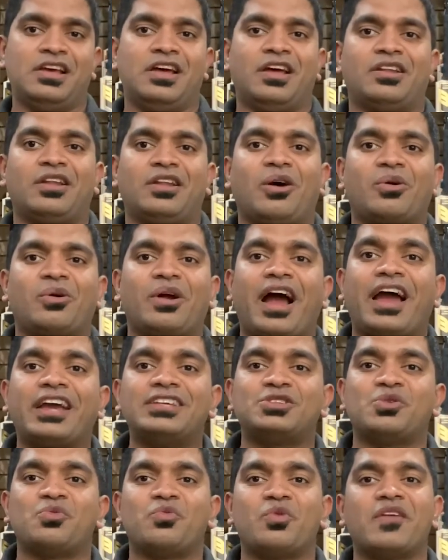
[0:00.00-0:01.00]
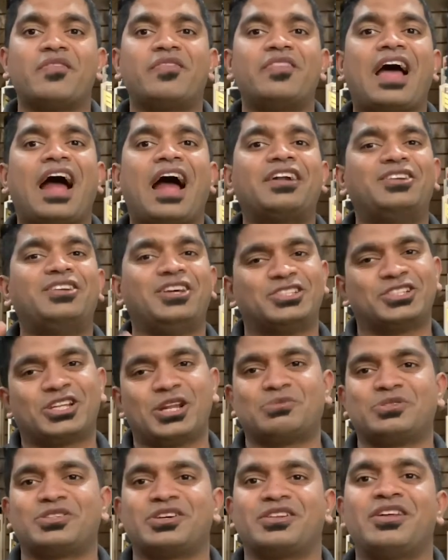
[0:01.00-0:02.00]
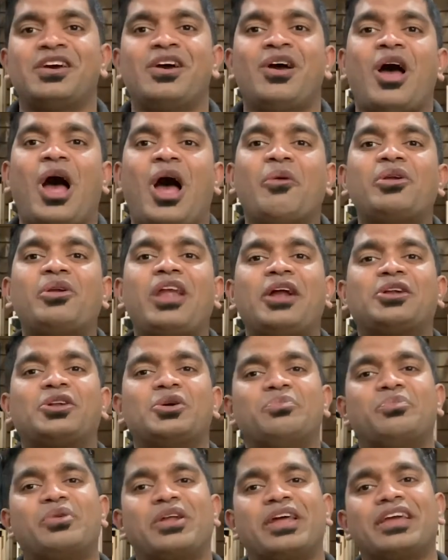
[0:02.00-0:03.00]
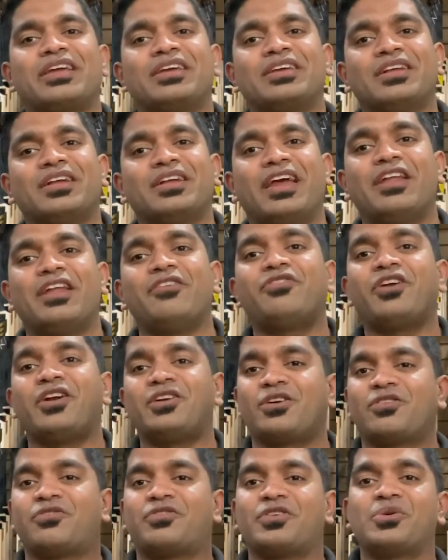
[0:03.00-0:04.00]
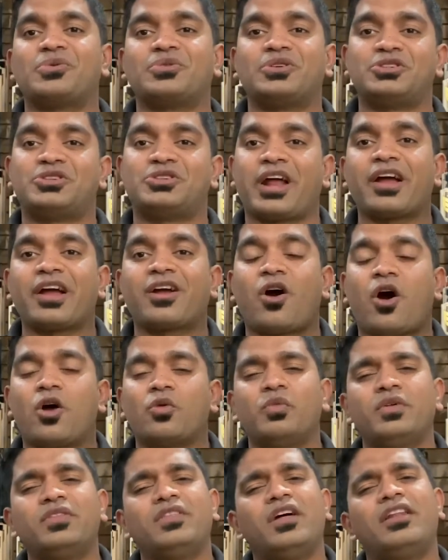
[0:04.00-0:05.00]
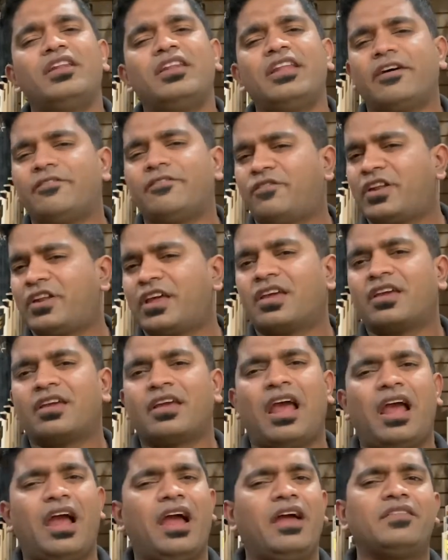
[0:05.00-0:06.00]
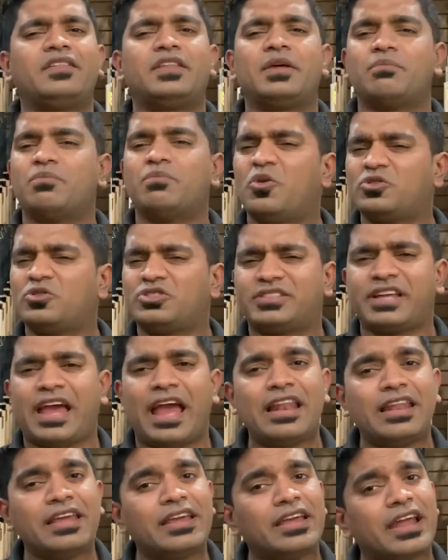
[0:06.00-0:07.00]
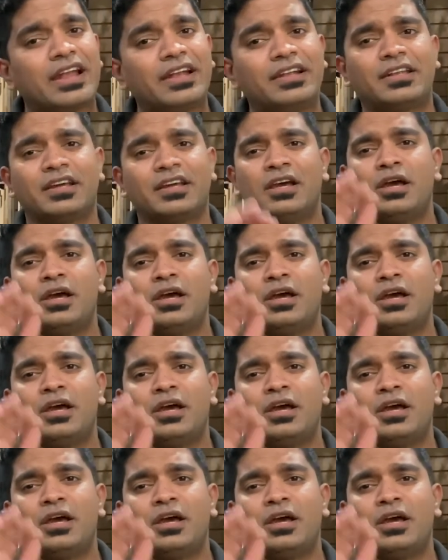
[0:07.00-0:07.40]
Now guys, with that description, I would like to bring in front of you the Drakon with the lovely and the most elegant,